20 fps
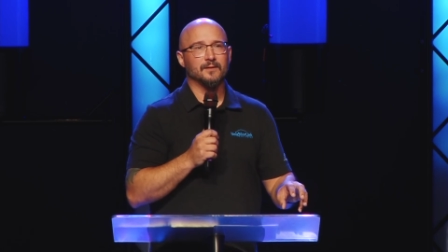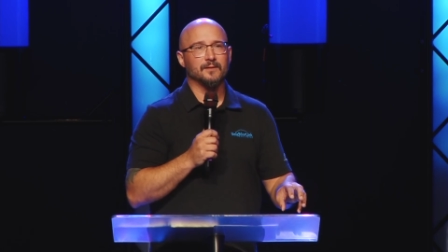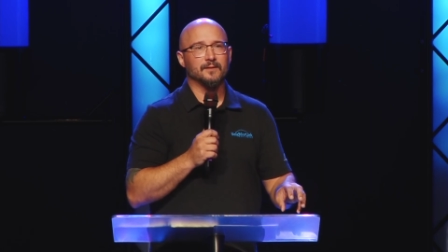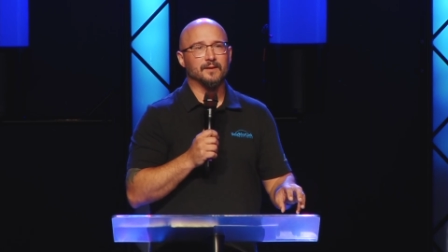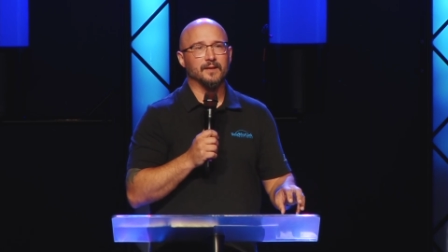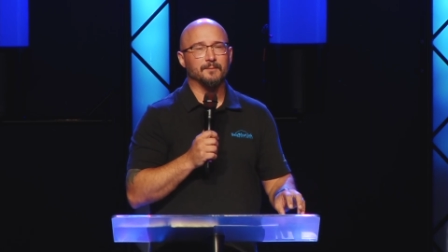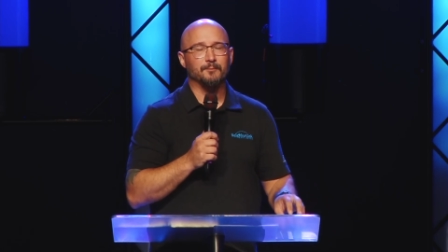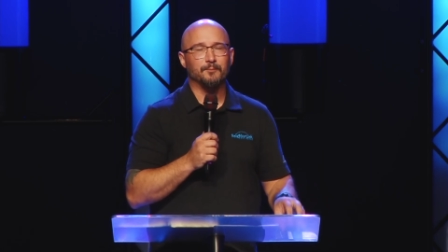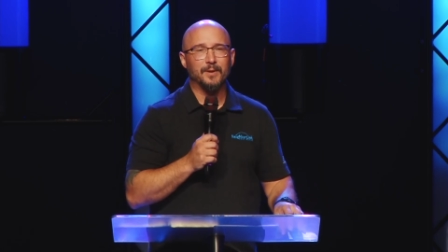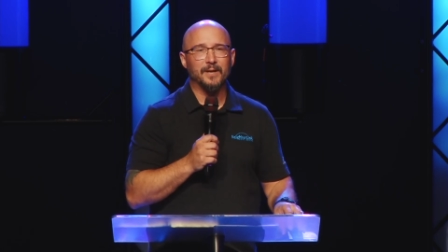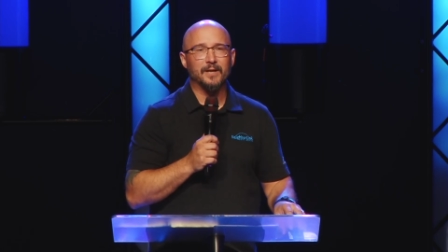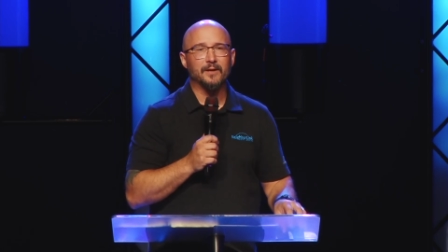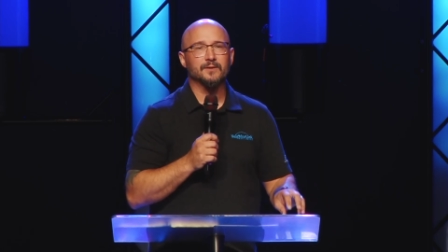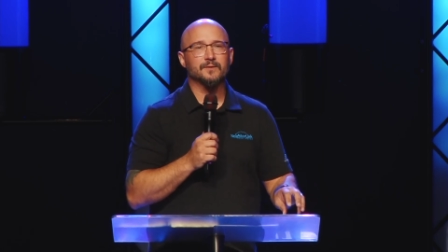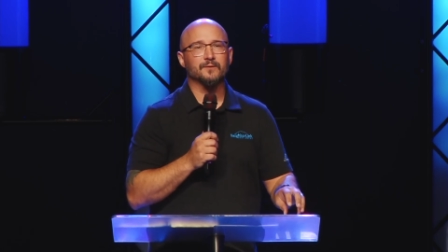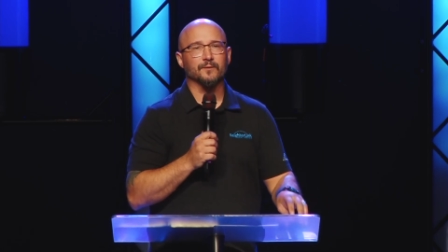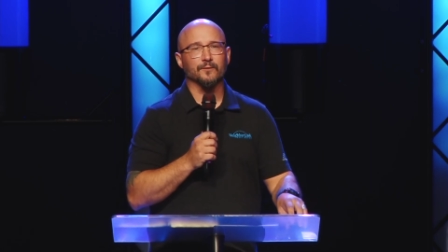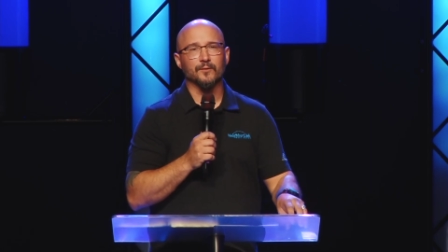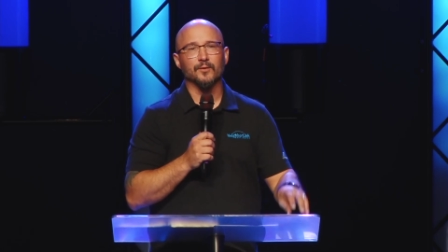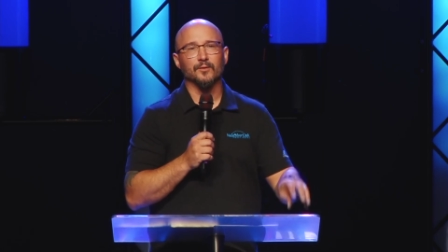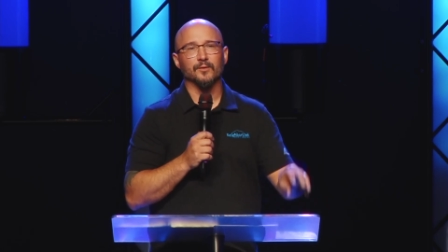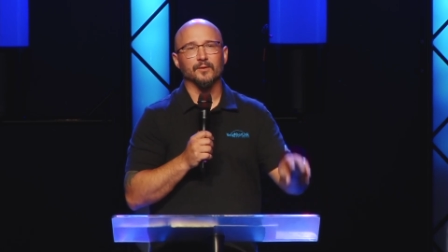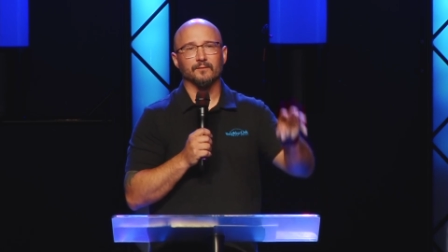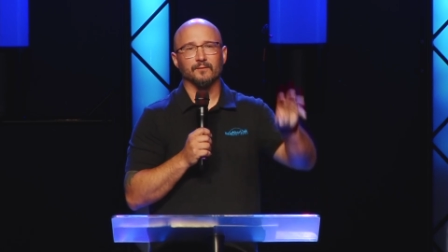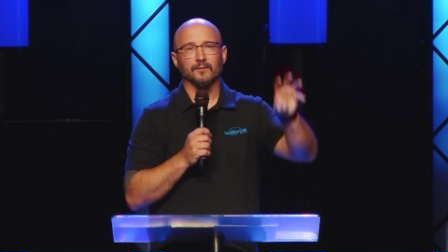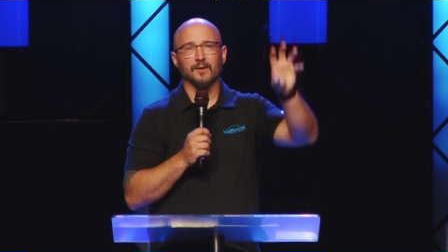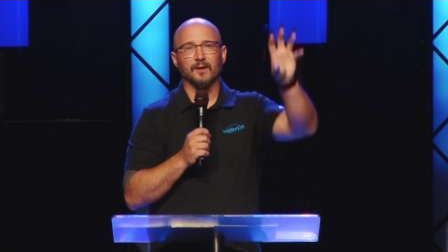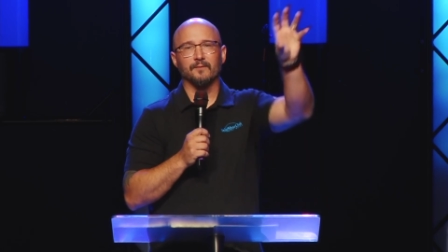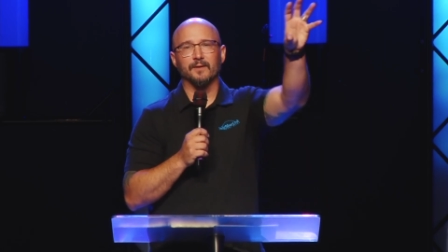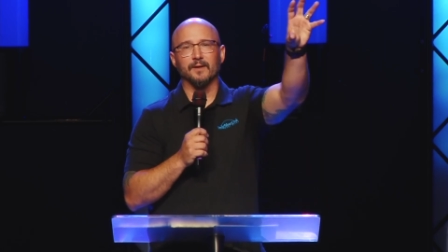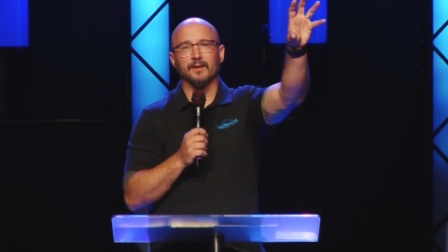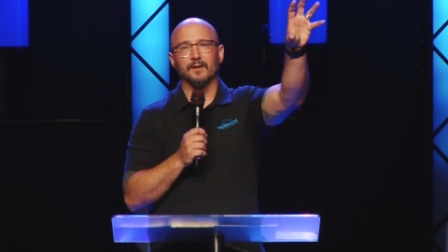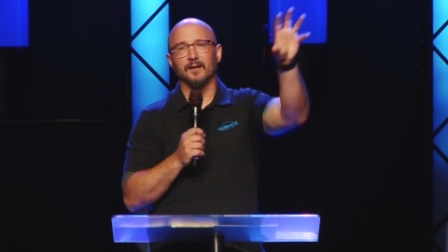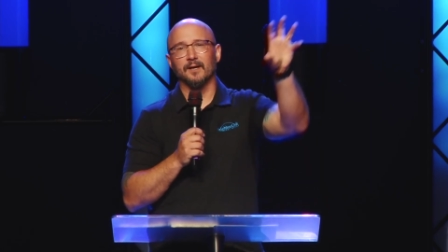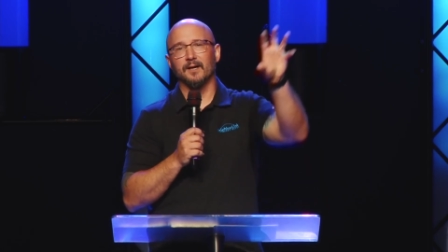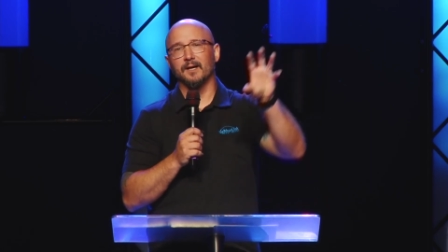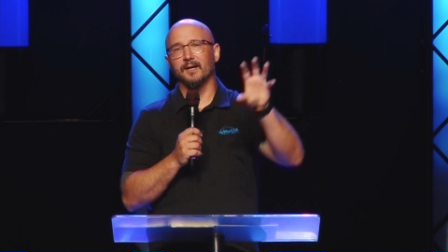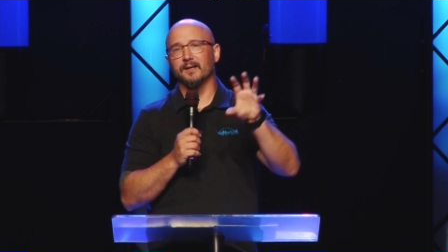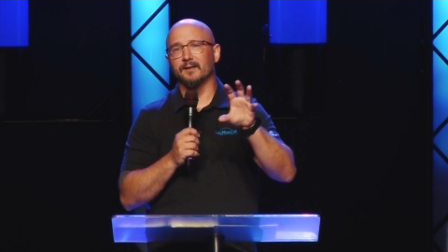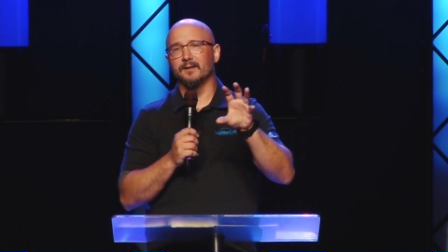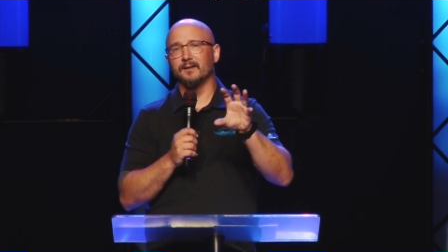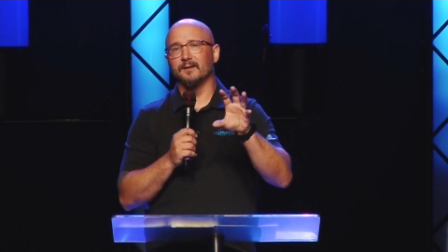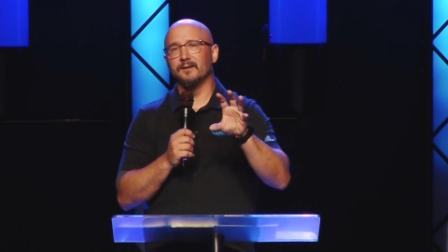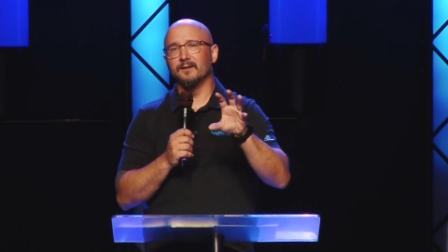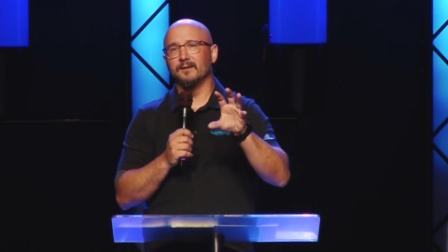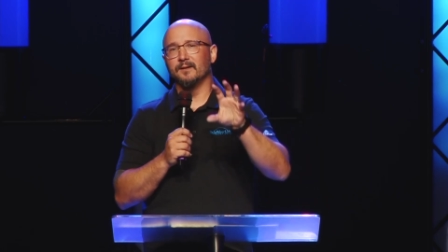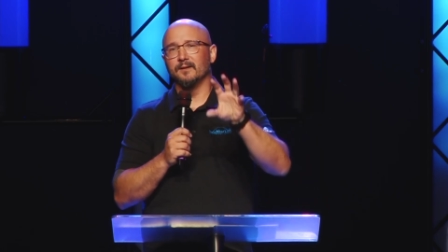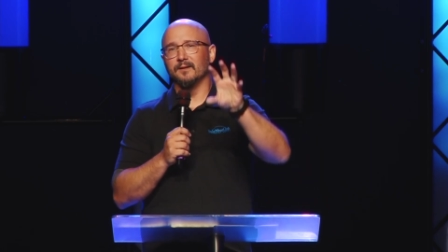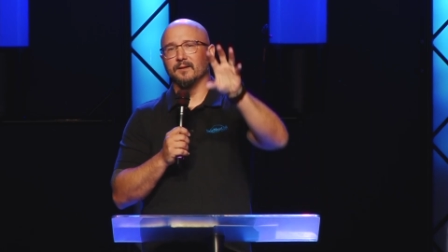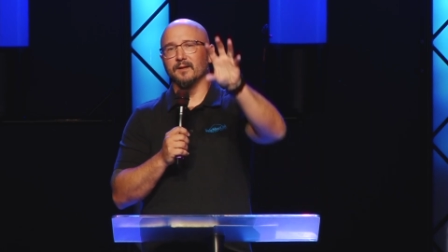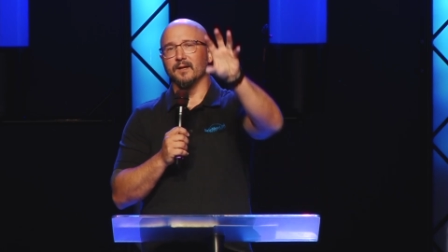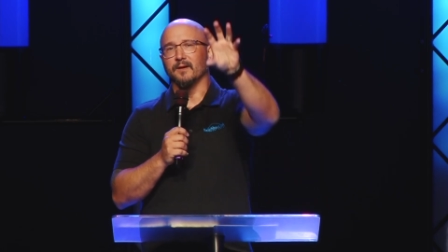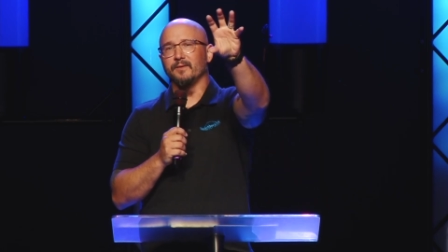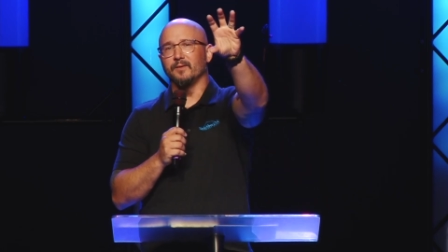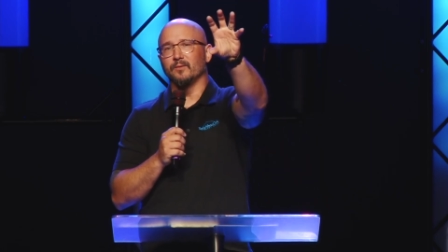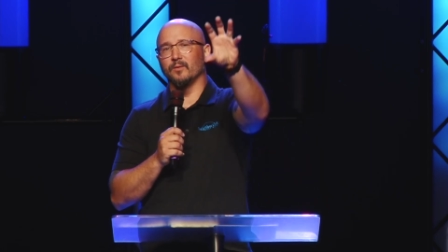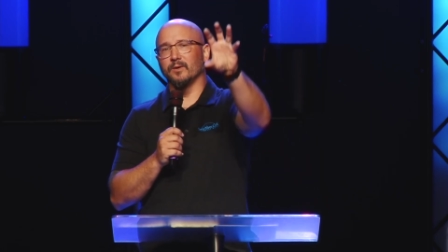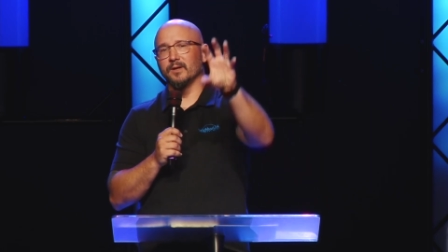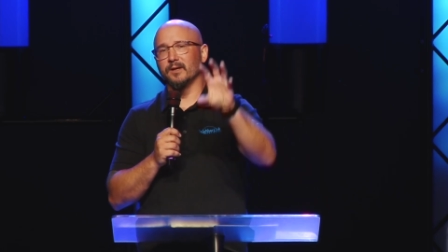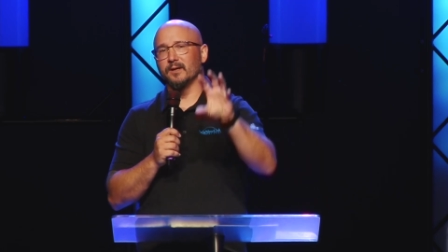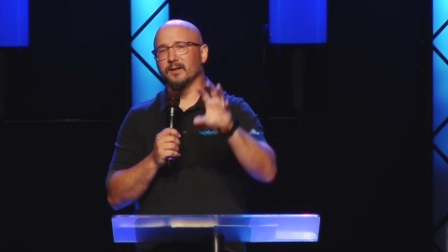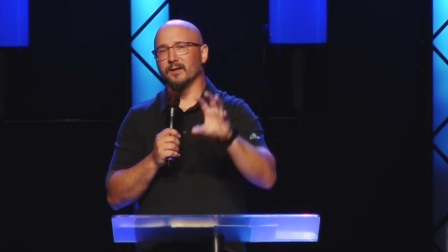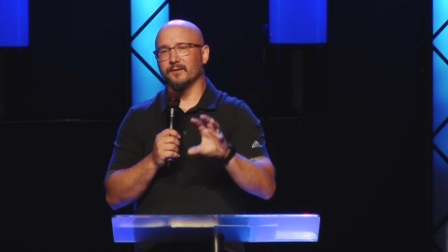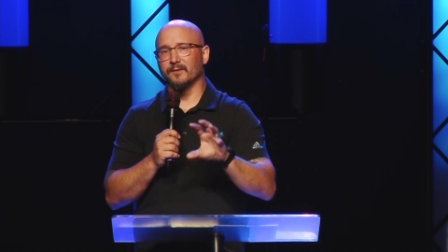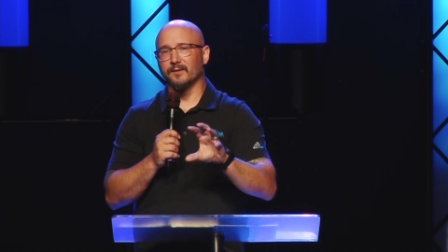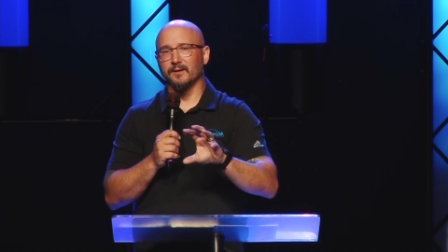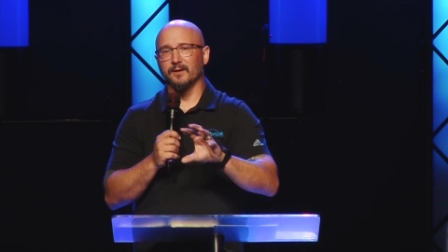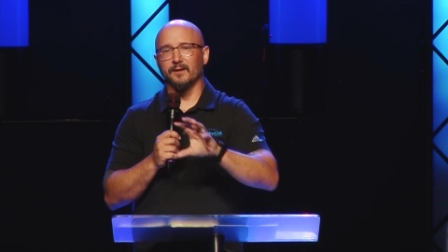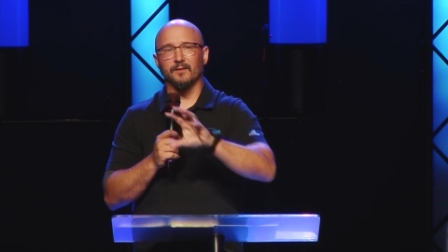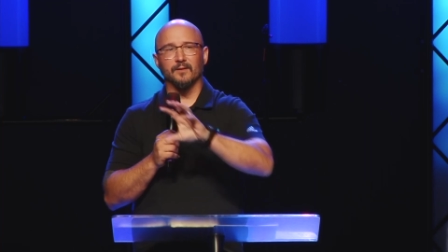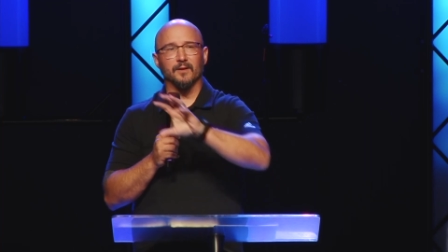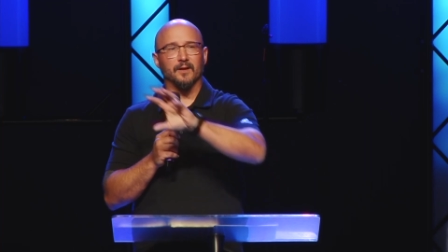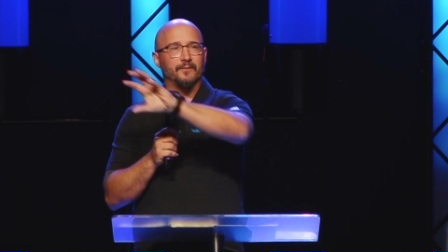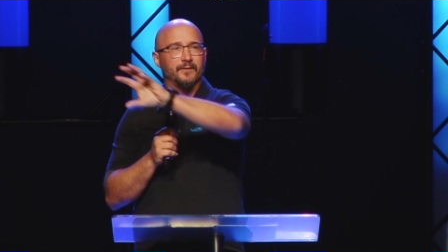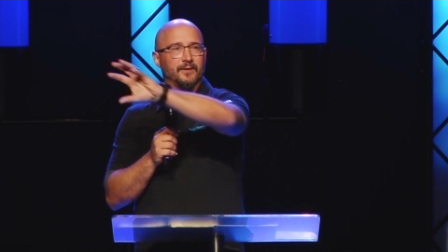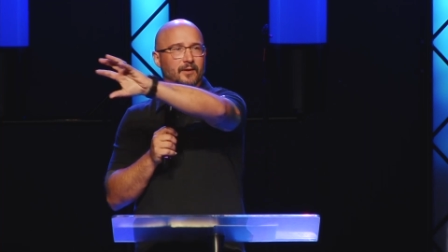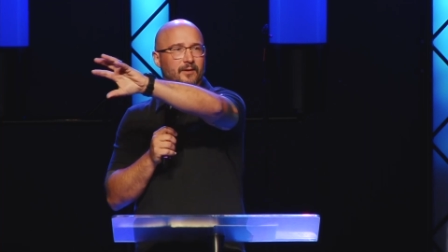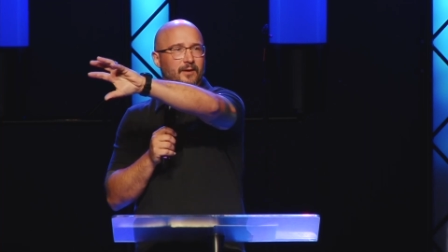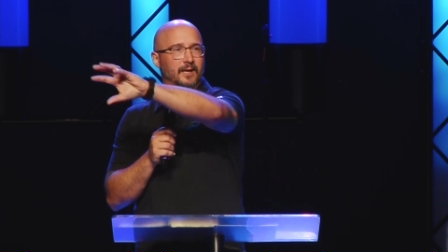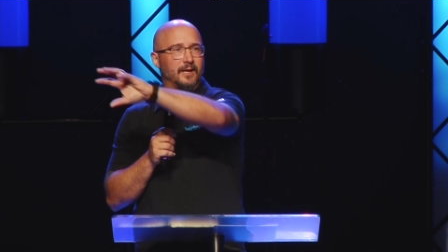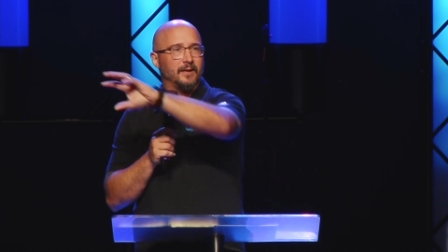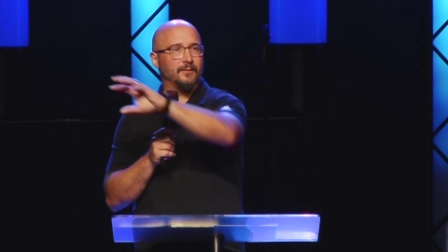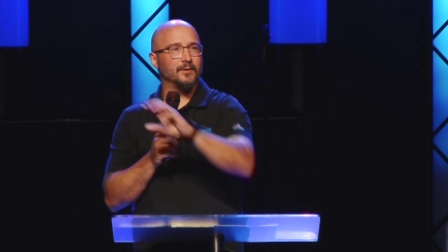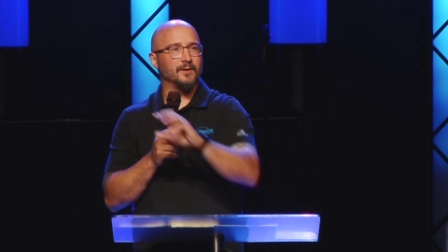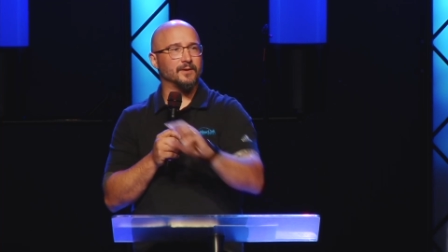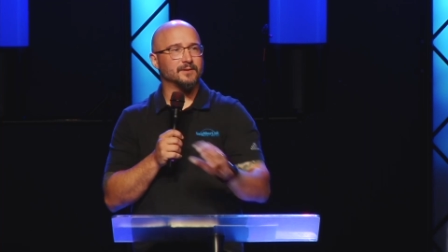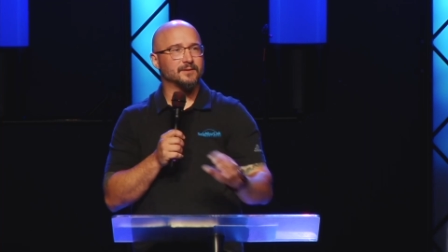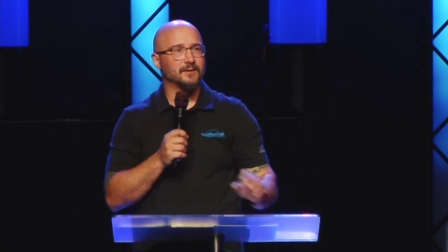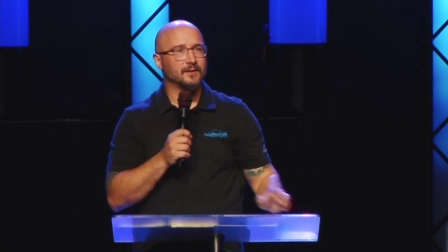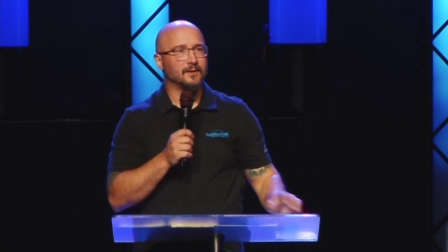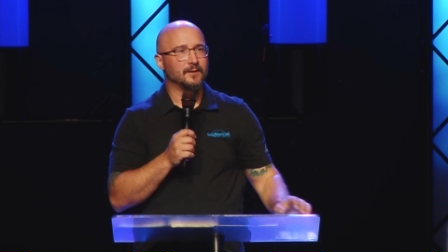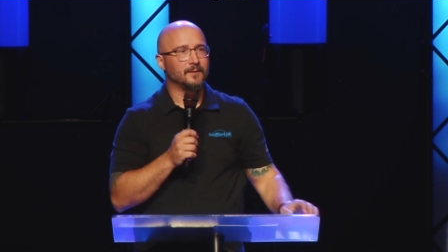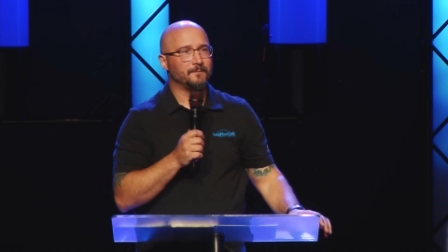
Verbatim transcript: that bears fruit of loving God, loving one another, and loving our neighbors?